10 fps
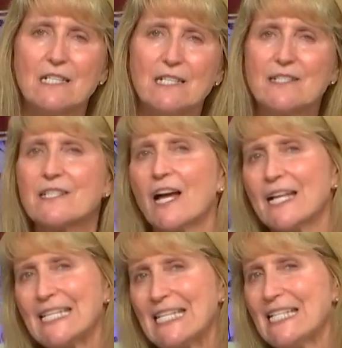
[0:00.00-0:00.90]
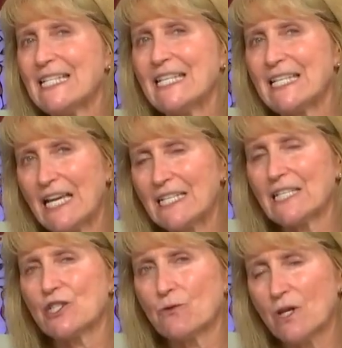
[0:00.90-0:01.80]
It's not easy
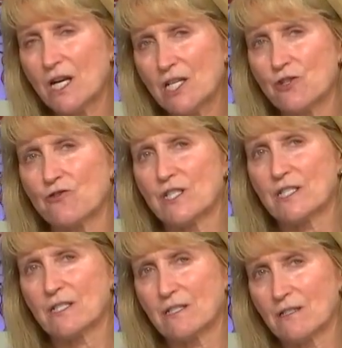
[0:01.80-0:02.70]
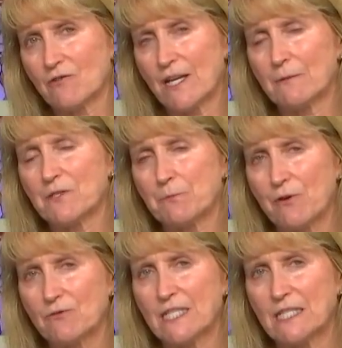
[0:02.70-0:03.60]
getting to 100 grams of
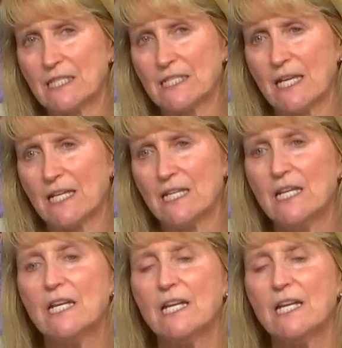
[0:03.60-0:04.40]
protein a day.